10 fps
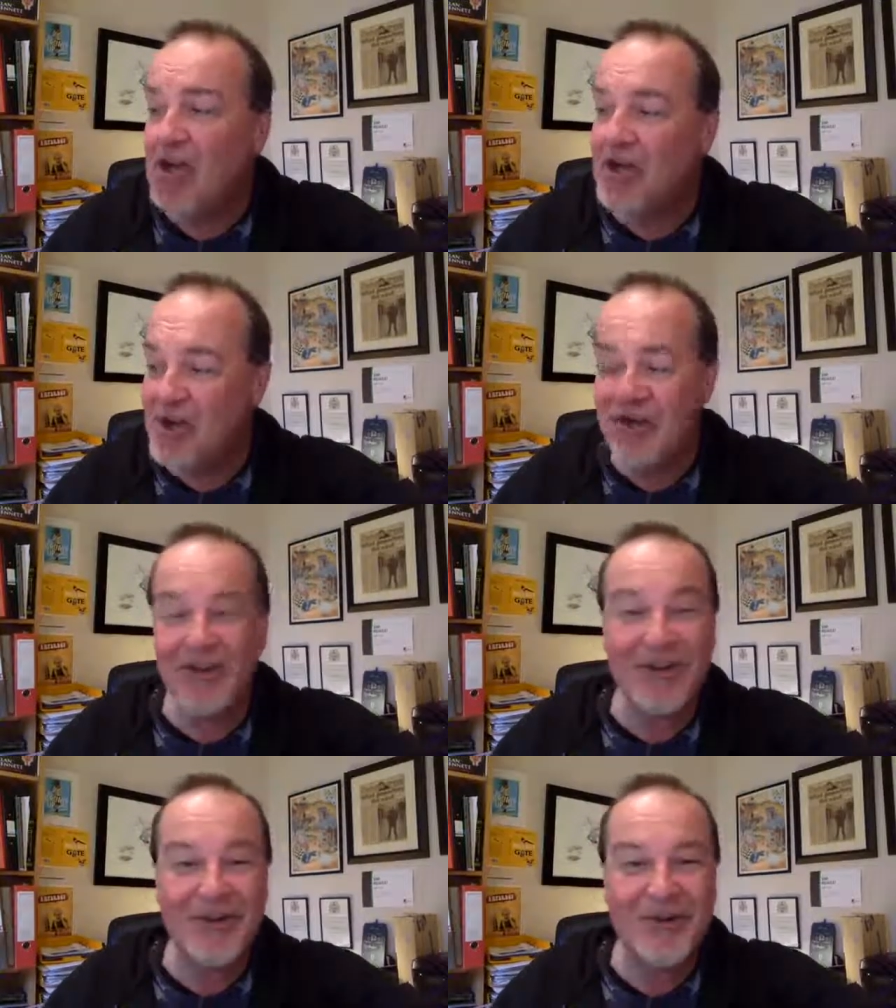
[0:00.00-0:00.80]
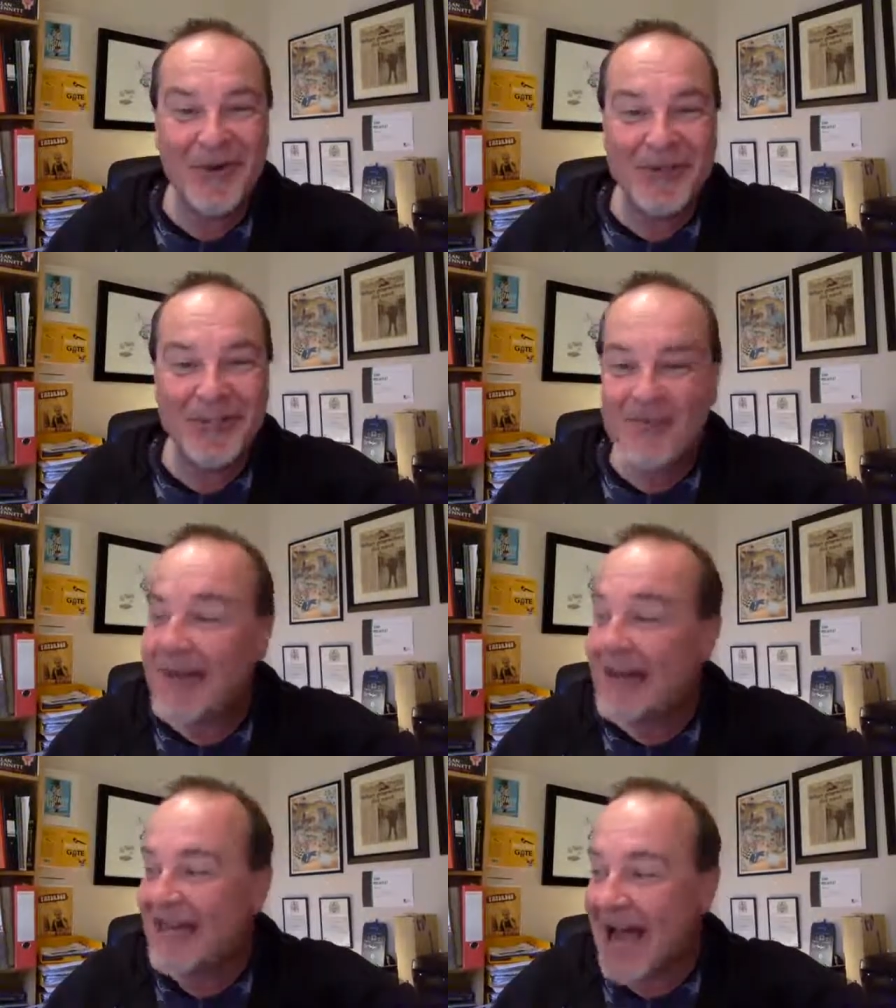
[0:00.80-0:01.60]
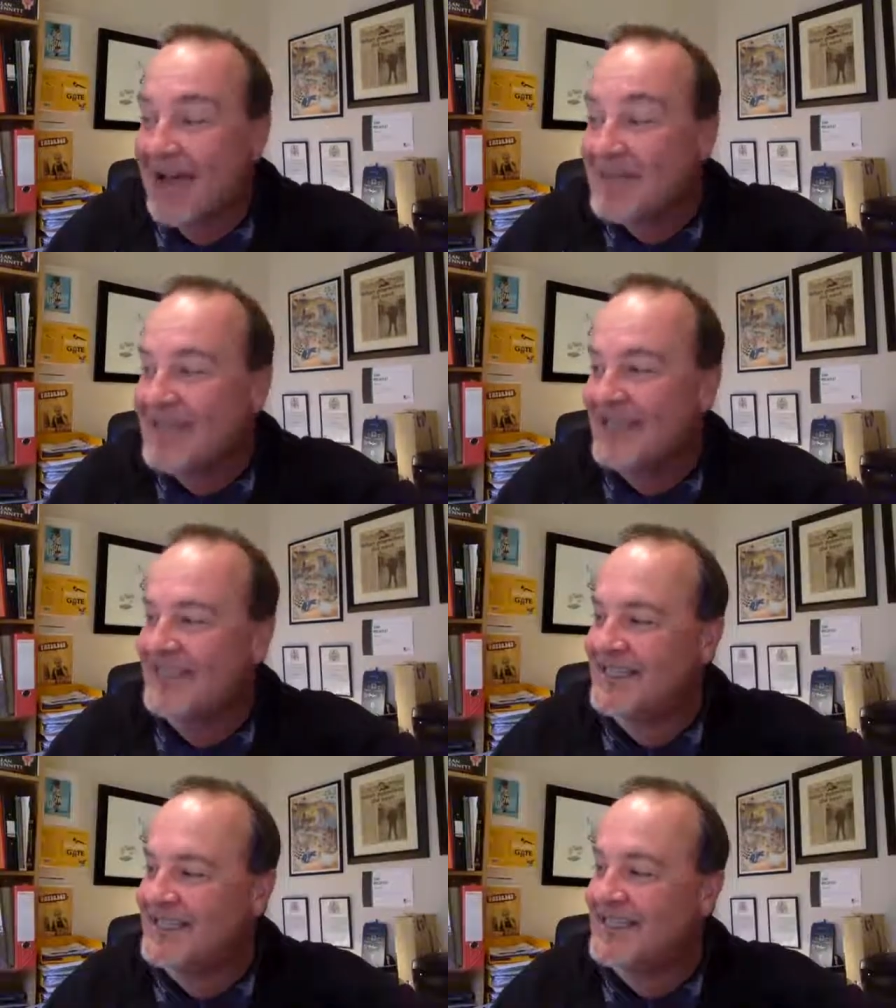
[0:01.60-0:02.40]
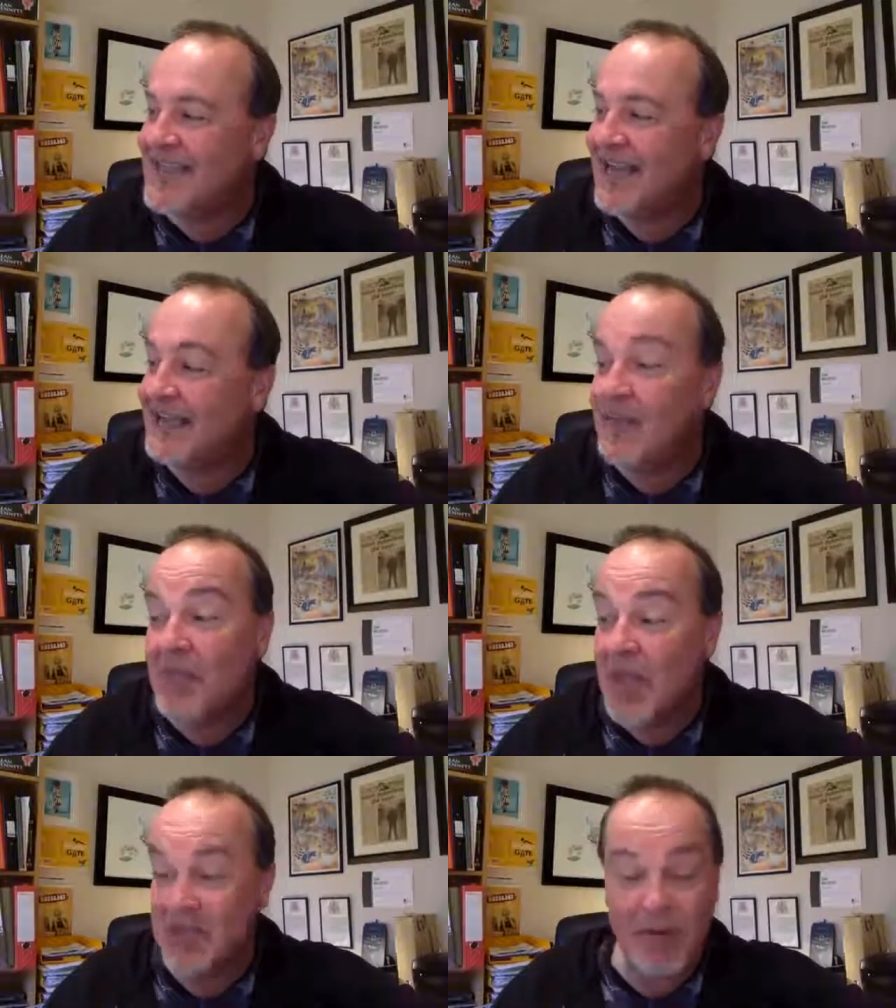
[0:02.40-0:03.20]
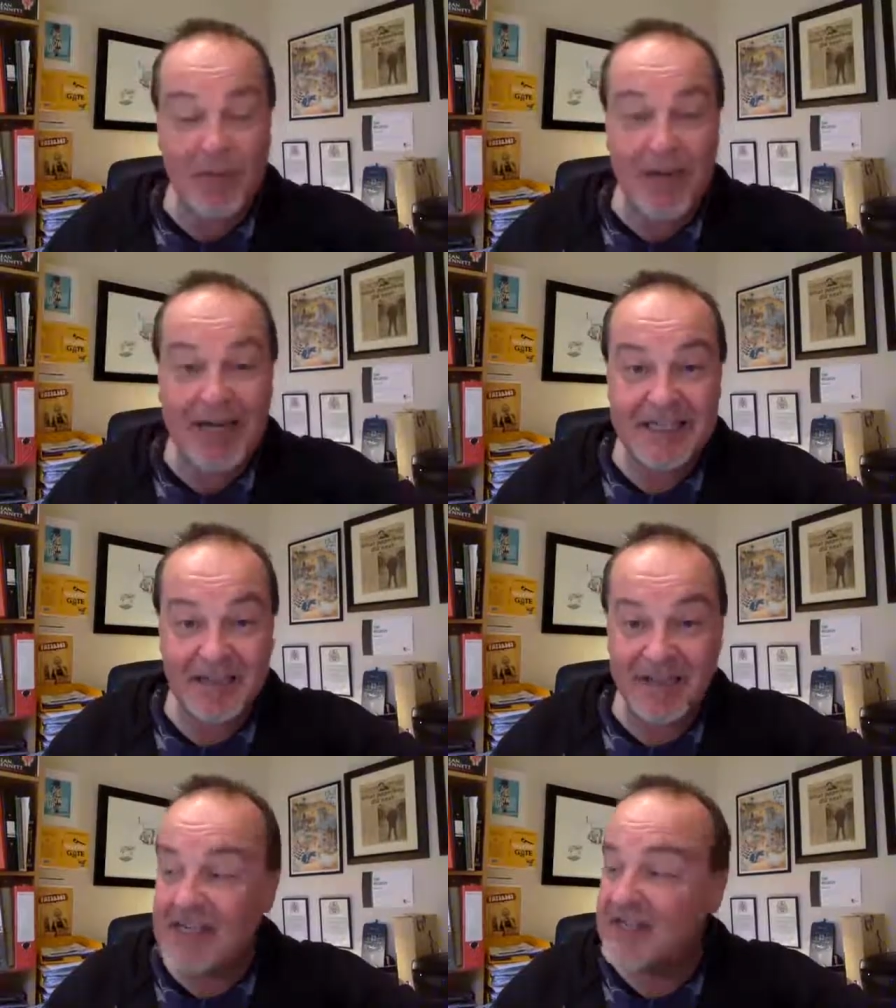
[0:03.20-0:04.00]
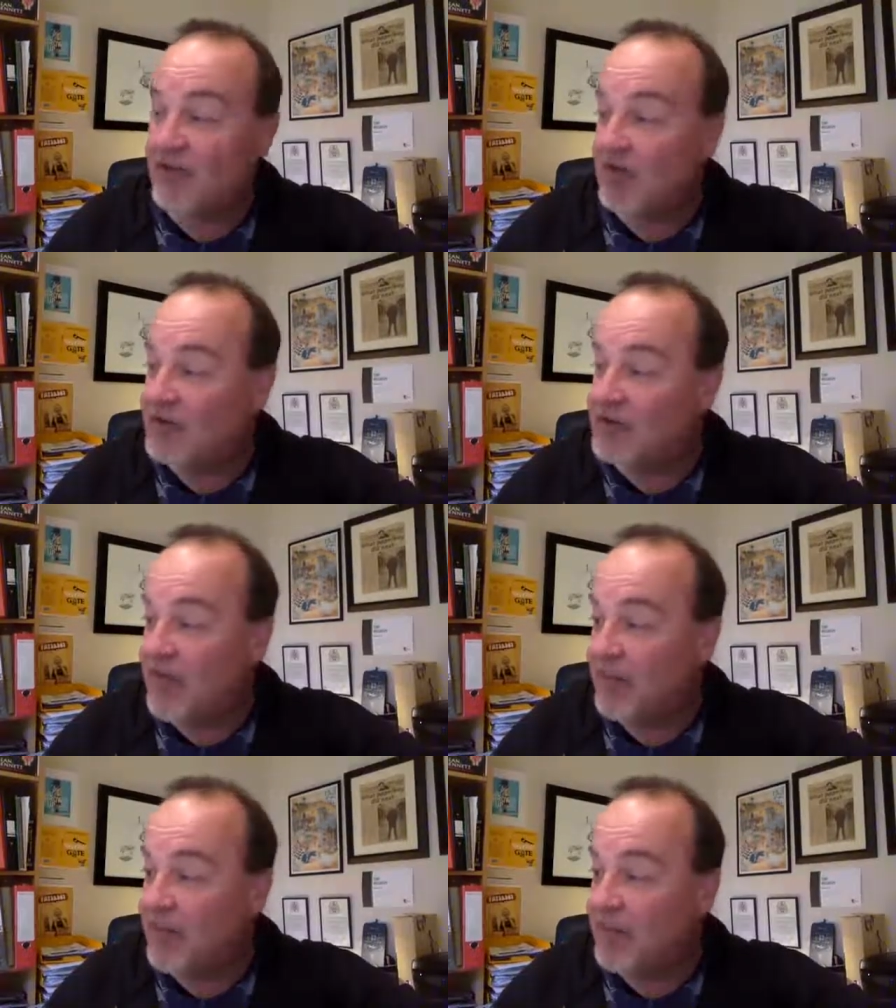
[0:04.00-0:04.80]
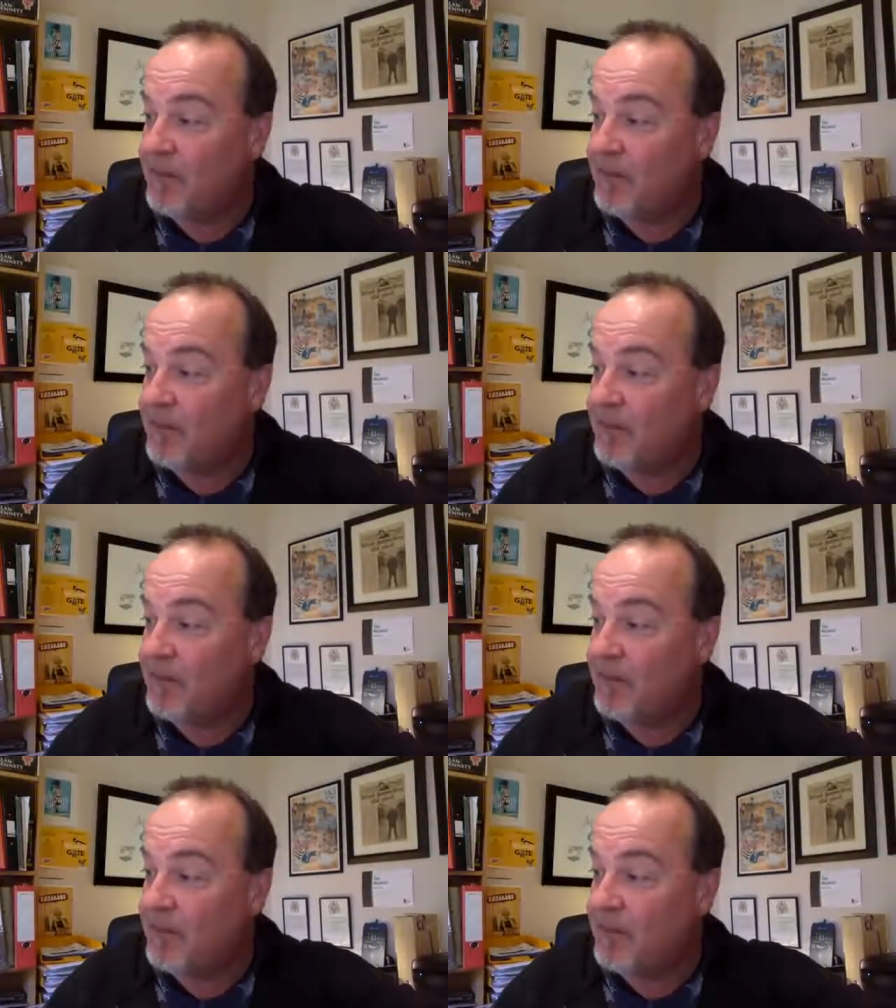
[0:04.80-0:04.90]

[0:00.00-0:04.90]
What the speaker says: Look at all the gorgeous wee lambsies, she said, as we passed fields full of sheep.